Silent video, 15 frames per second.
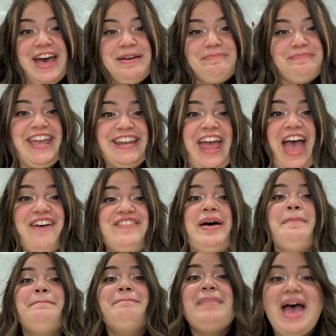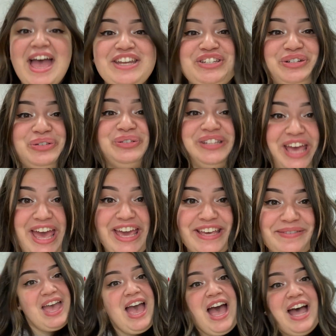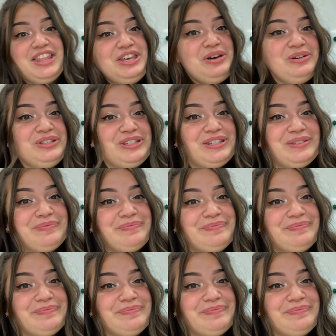up, and have a magical day. Adios.